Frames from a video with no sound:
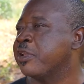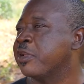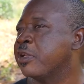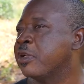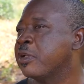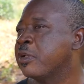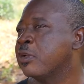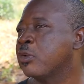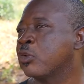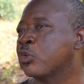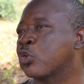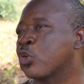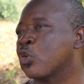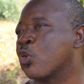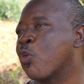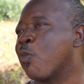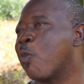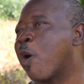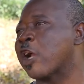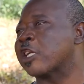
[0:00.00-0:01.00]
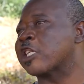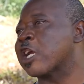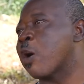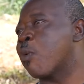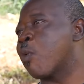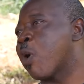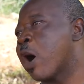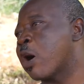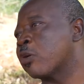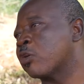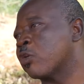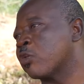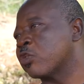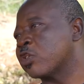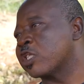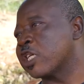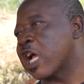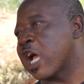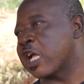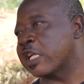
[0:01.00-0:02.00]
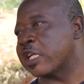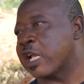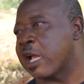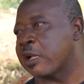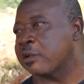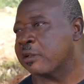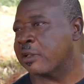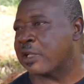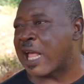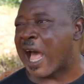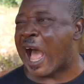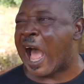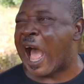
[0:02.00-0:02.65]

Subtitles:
To Machakwa Nunchanya.